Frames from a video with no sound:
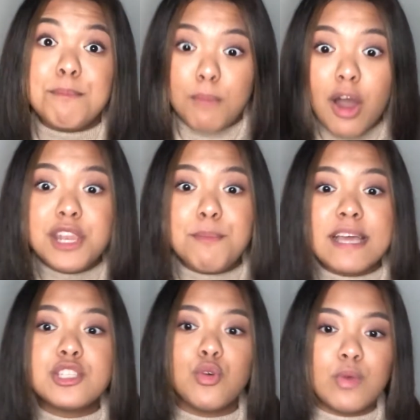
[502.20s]
and
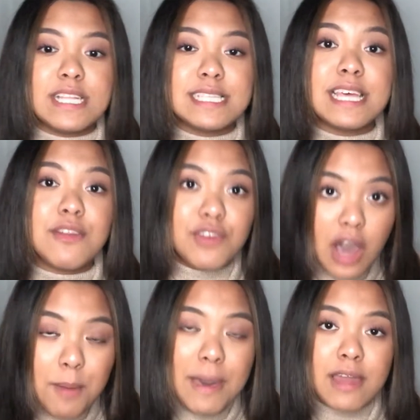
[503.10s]
monumental wins that have
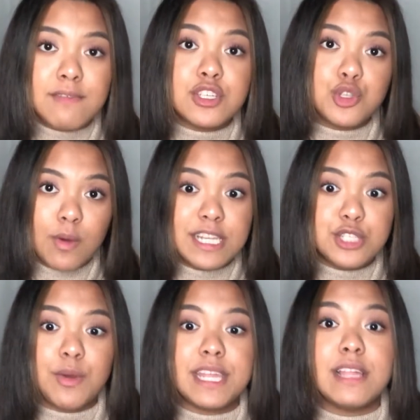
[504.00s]
come out of the
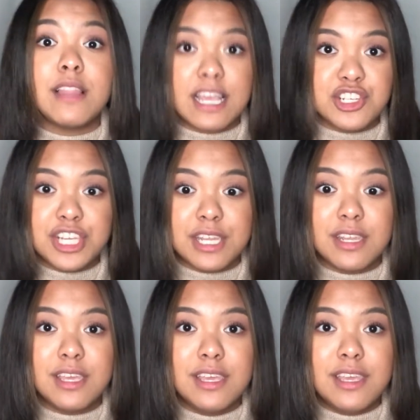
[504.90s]
2020 election.